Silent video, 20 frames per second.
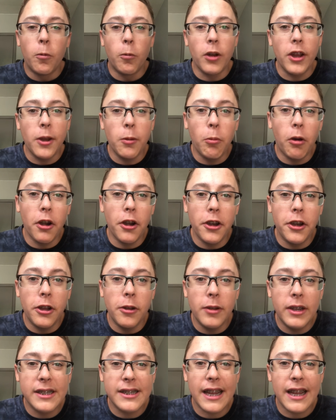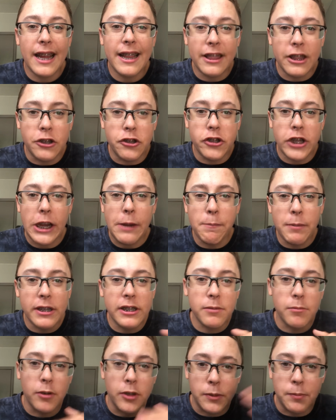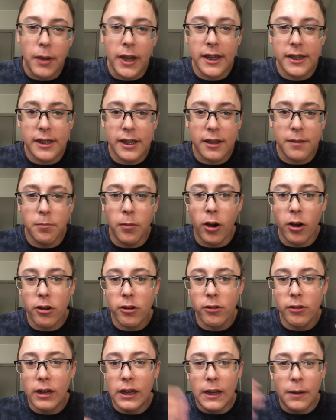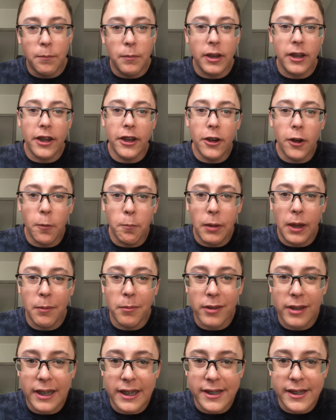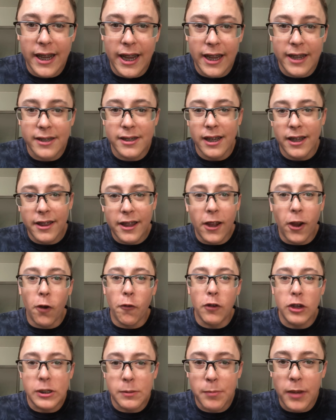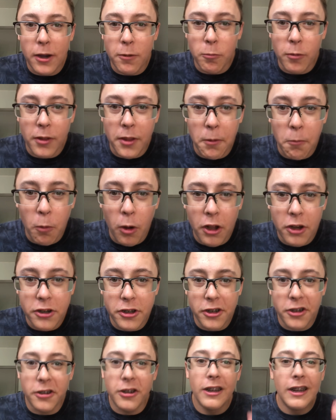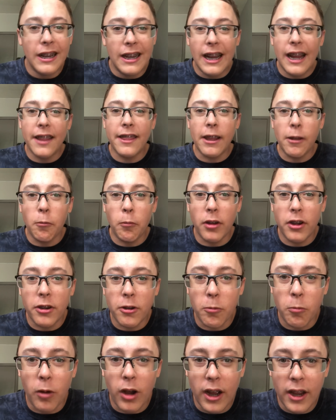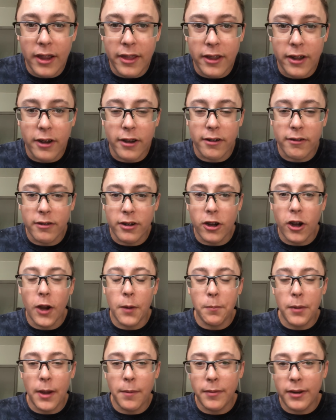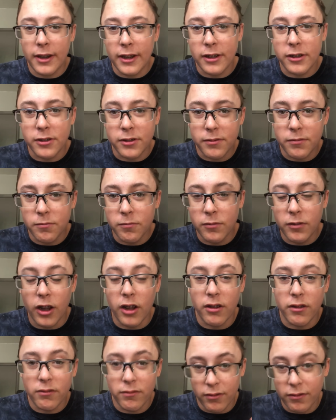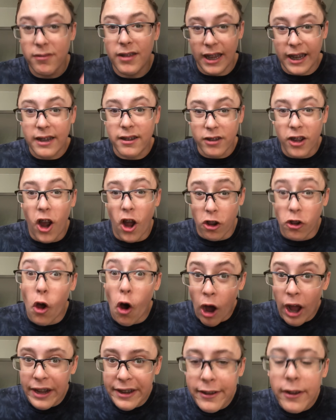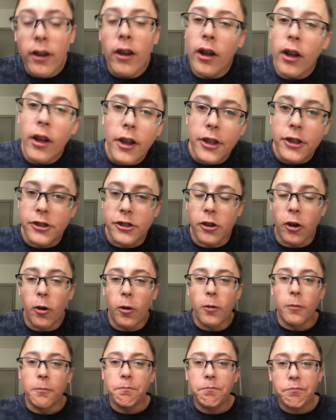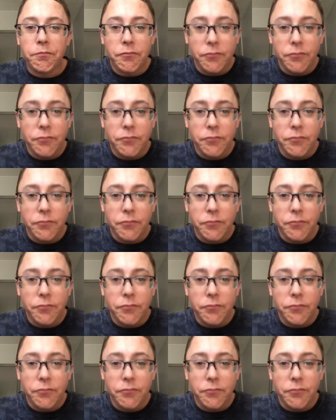what you want to do is get the cheapest, most basic model. But you know, people these days, they overspend where they want to and they wonder why their car payment is uh, like a lot. So,